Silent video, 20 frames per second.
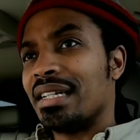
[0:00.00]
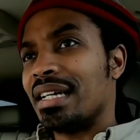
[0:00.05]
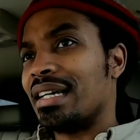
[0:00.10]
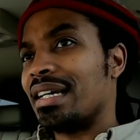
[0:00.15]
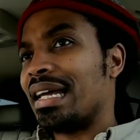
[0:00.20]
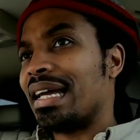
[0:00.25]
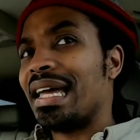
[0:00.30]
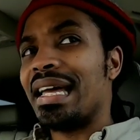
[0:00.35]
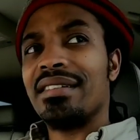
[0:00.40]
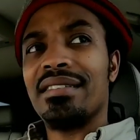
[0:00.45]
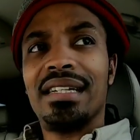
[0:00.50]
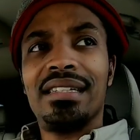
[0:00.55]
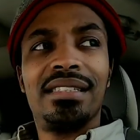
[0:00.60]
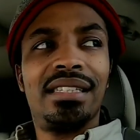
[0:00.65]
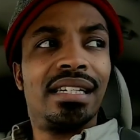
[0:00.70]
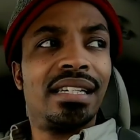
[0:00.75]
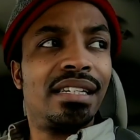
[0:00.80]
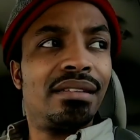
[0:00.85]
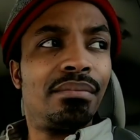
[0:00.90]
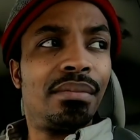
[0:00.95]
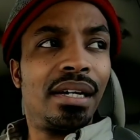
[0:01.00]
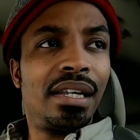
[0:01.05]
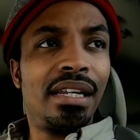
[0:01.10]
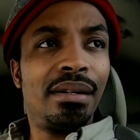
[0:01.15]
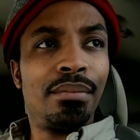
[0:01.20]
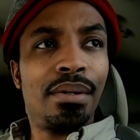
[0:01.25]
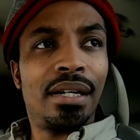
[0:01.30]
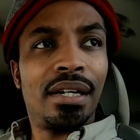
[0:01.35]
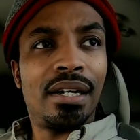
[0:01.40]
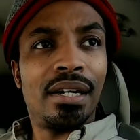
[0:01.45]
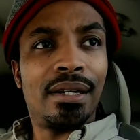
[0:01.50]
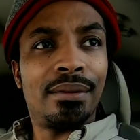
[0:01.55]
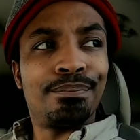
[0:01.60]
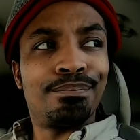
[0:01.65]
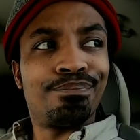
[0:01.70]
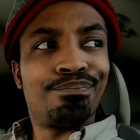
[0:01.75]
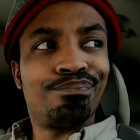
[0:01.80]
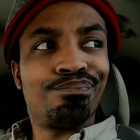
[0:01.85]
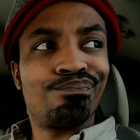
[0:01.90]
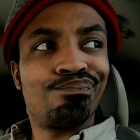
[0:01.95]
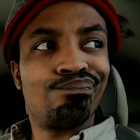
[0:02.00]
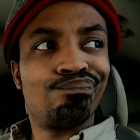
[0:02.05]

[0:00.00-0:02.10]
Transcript: yeah, they get they did good money, but um,